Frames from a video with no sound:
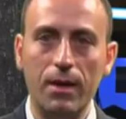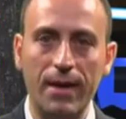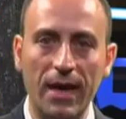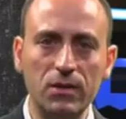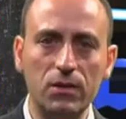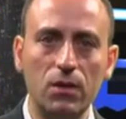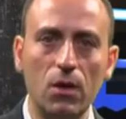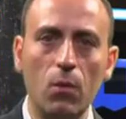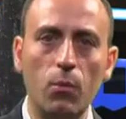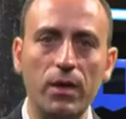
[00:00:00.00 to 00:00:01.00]
Next,
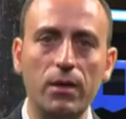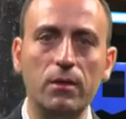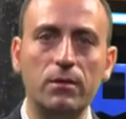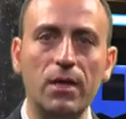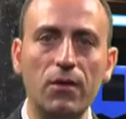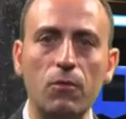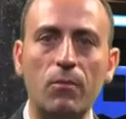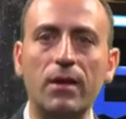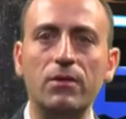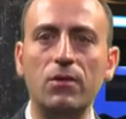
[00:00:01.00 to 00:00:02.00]
we
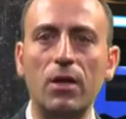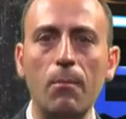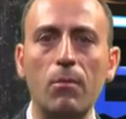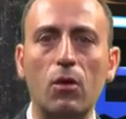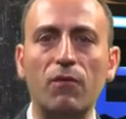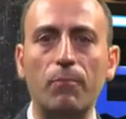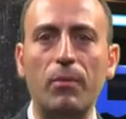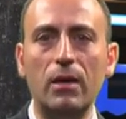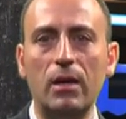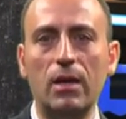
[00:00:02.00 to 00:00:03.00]
determine the number of
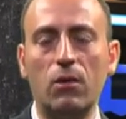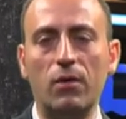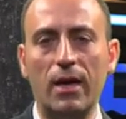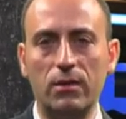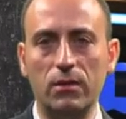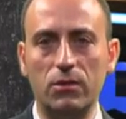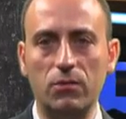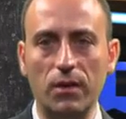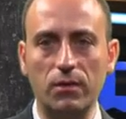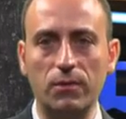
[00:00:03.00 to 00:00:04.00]
parallel connected
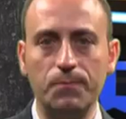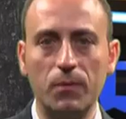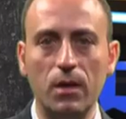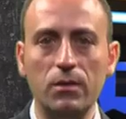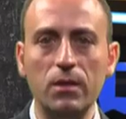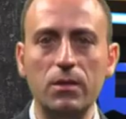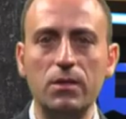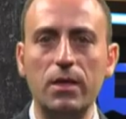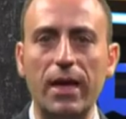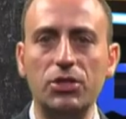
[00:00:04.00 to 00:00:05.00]
strings. This
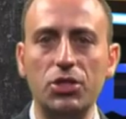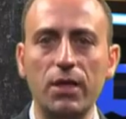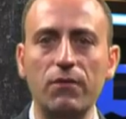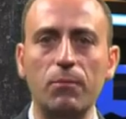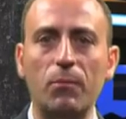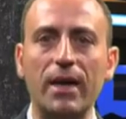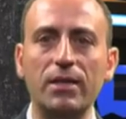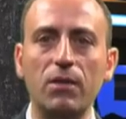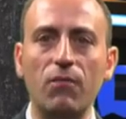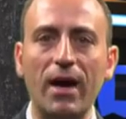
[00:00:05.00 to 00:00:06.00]
is achieved by
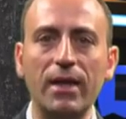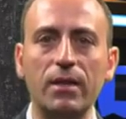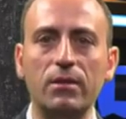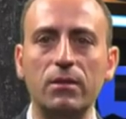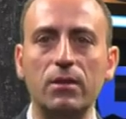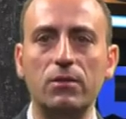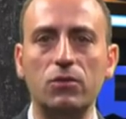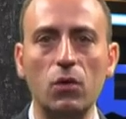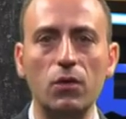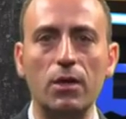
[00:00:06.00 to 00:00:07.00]
dividing the
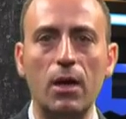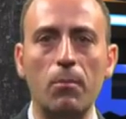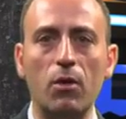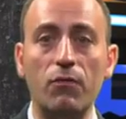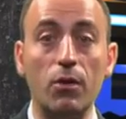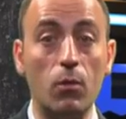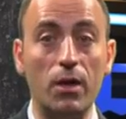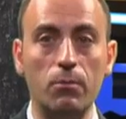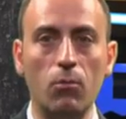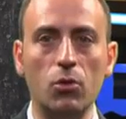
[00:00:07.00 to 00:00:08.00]
total number of
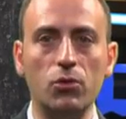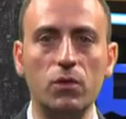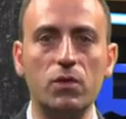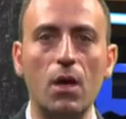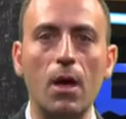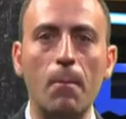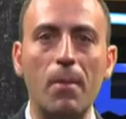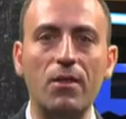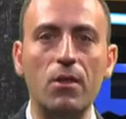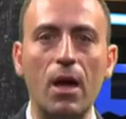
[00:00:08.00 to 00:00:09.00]
required modules
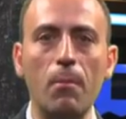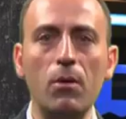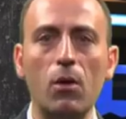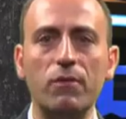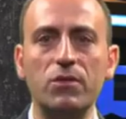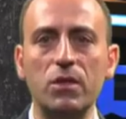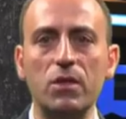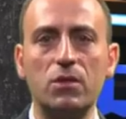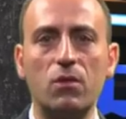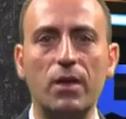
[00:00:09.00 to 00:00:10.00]
by the number of
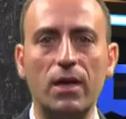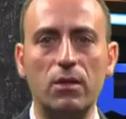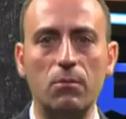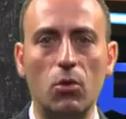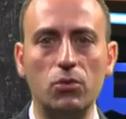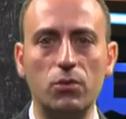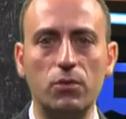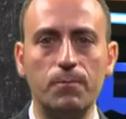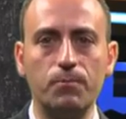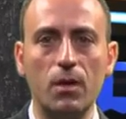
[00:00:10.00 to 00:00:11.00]
series connected modules.